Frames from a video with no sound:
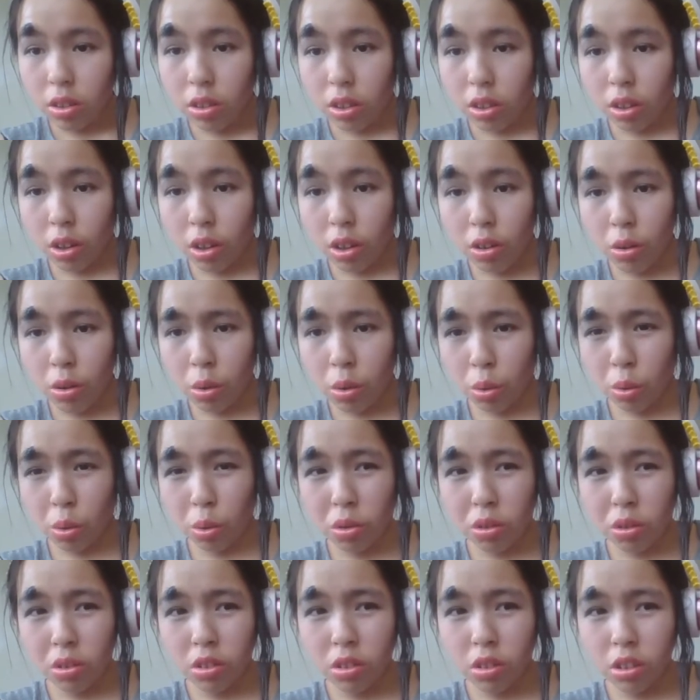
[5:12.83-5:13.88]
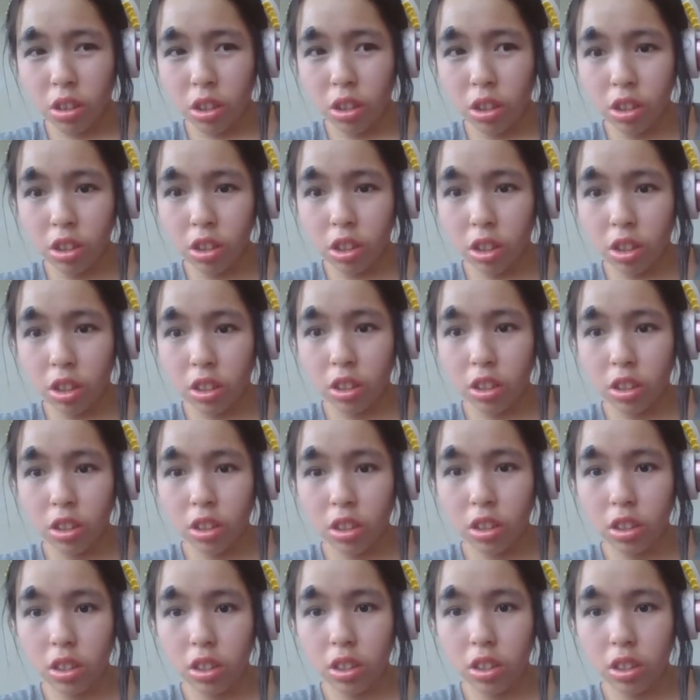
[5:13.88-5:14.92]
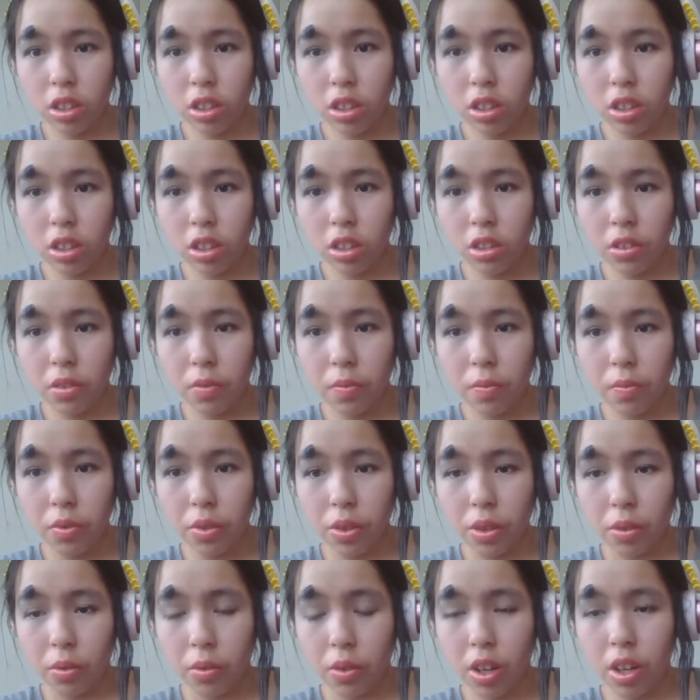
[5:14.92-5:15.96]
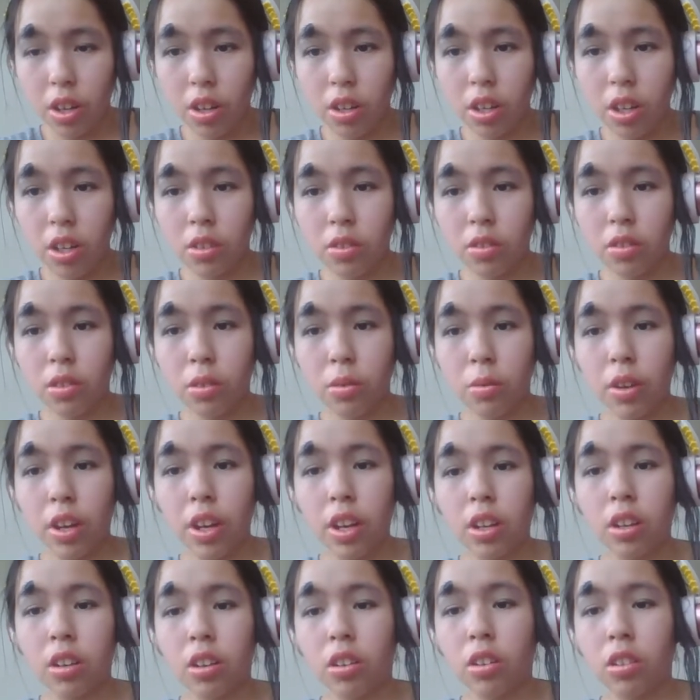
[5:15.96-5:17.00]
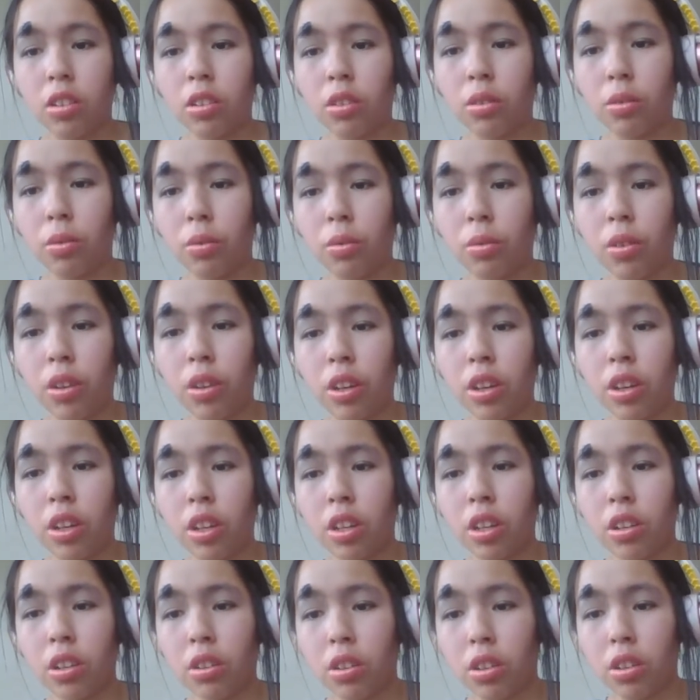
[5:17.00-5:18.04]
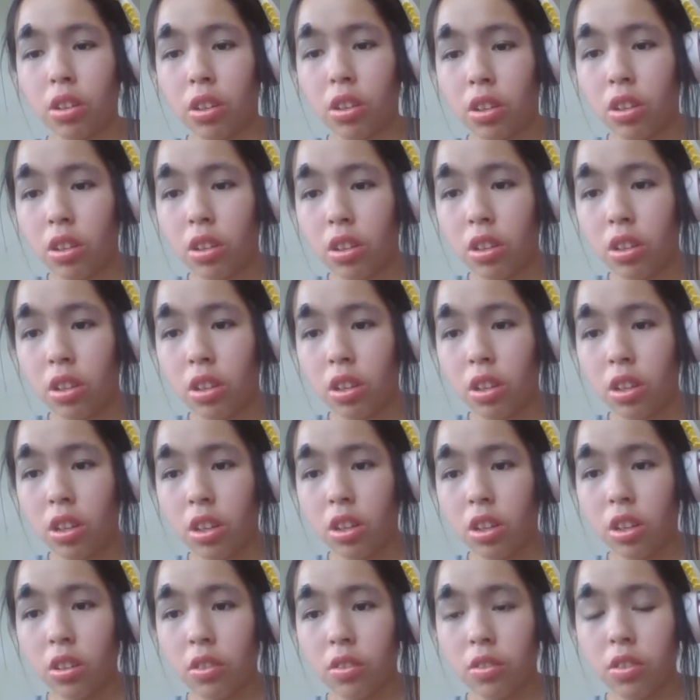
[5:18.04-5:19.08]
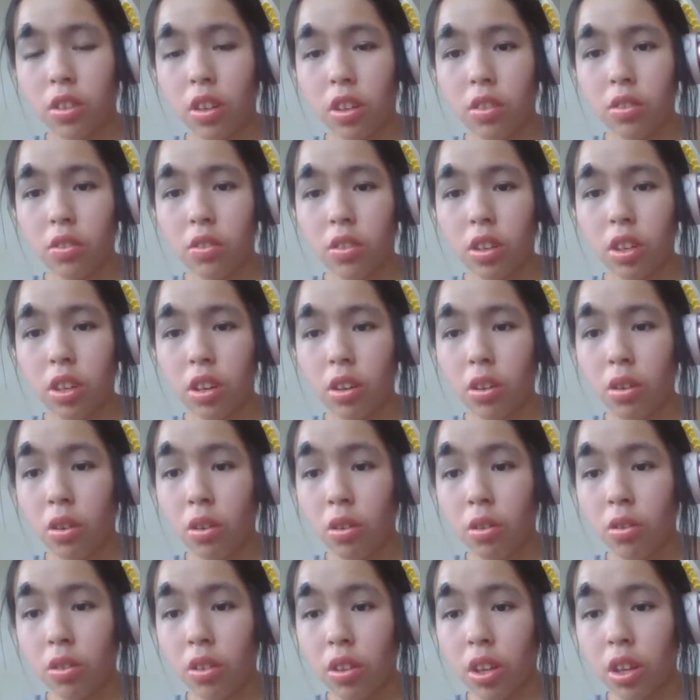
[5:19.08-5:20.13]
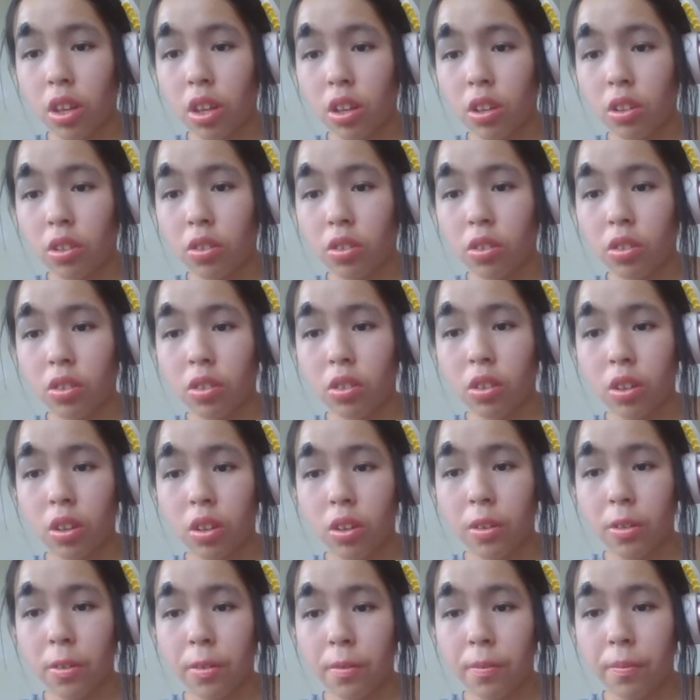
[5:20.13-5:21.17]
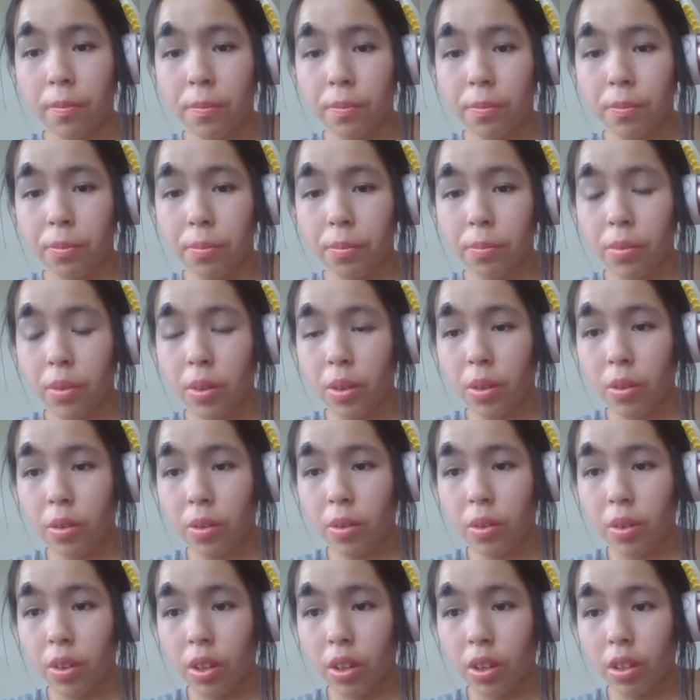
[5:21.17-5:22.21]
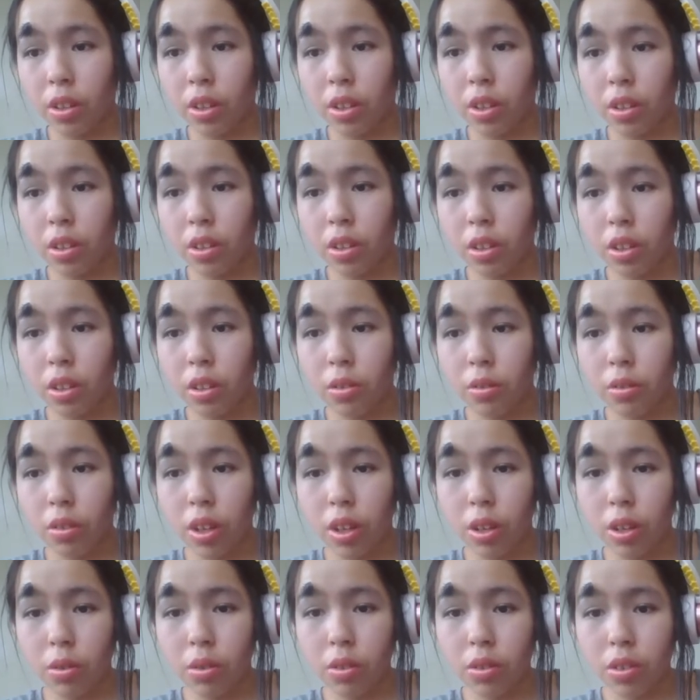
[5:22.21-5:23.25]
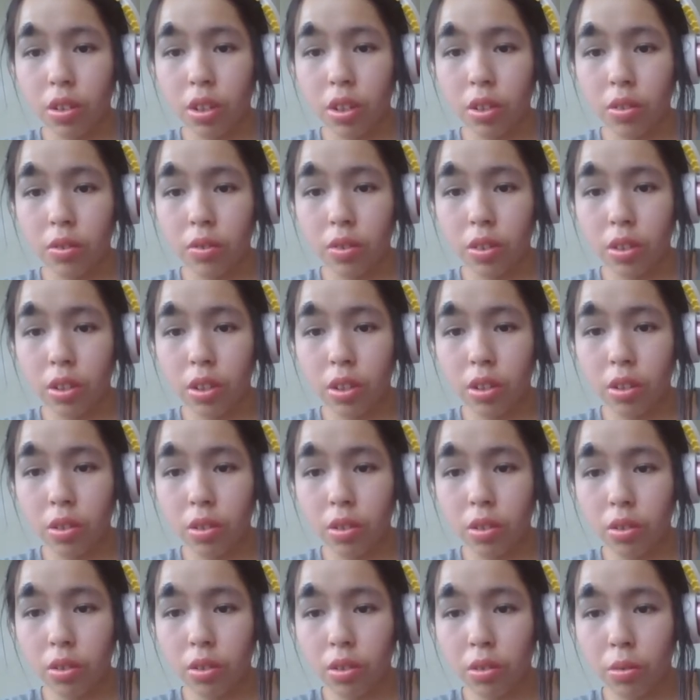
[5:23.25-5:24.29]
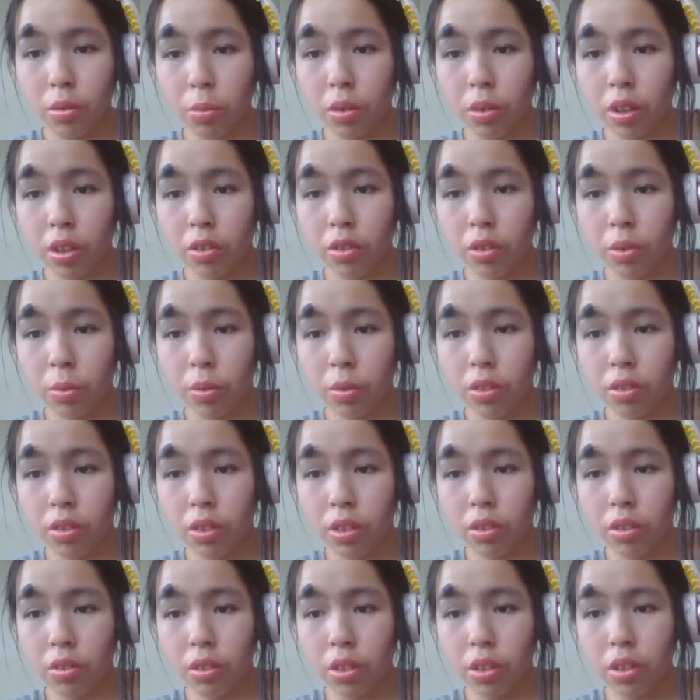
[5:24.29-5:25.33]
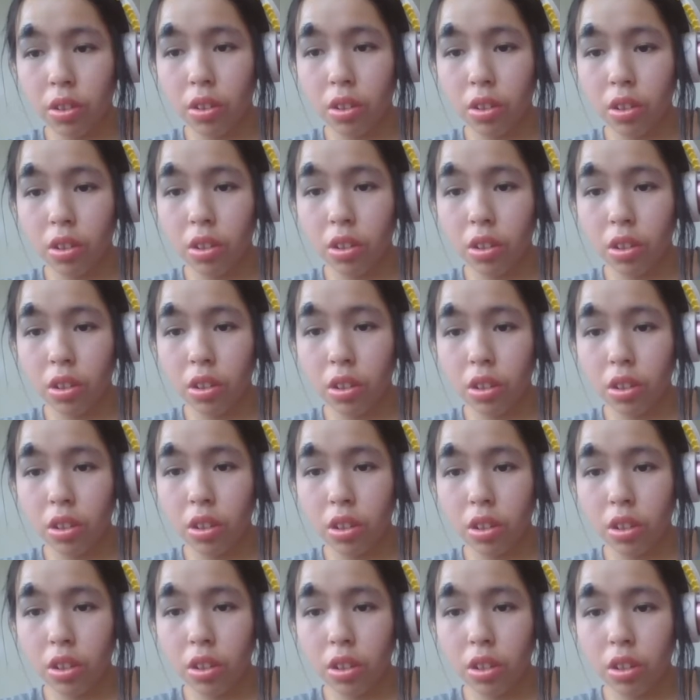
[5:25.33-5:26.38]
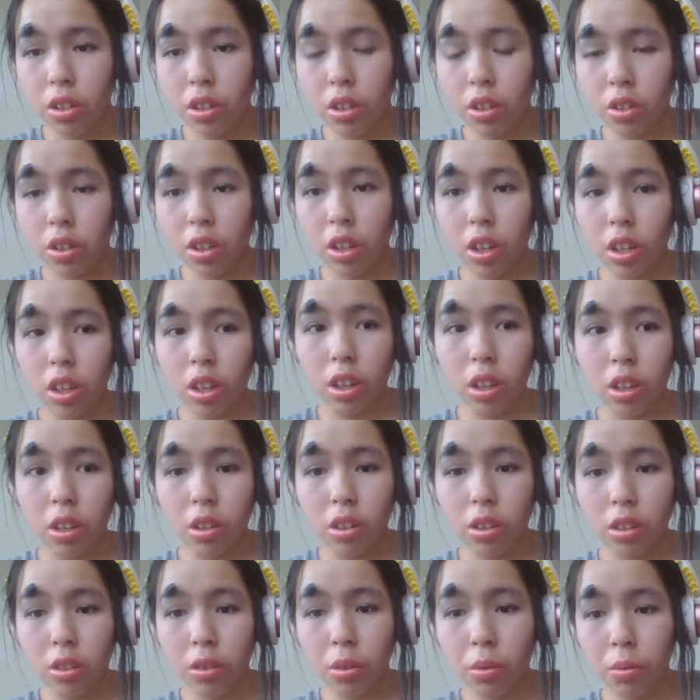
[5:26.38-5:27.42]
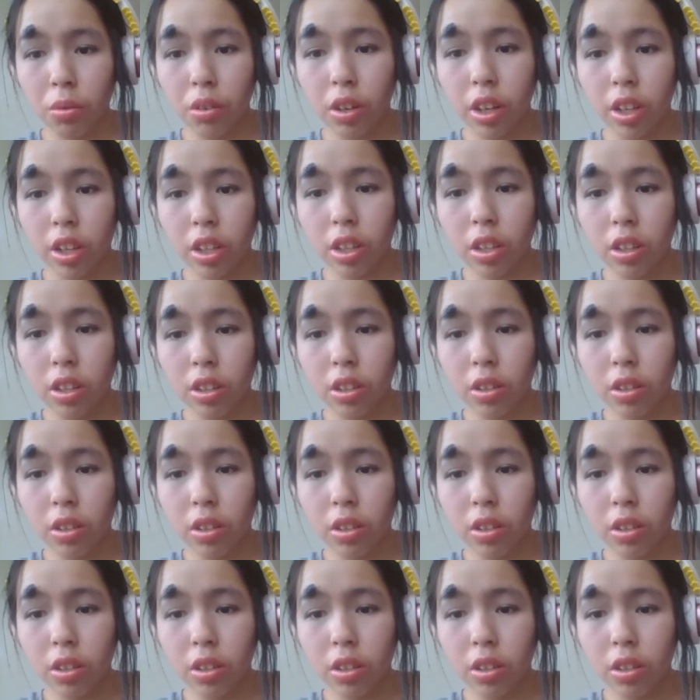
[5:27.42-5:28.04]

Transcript: Oh, ugh. Why is the rake called a rake? And it says here that wait, rake was often also a project wasting. Okay, the rake.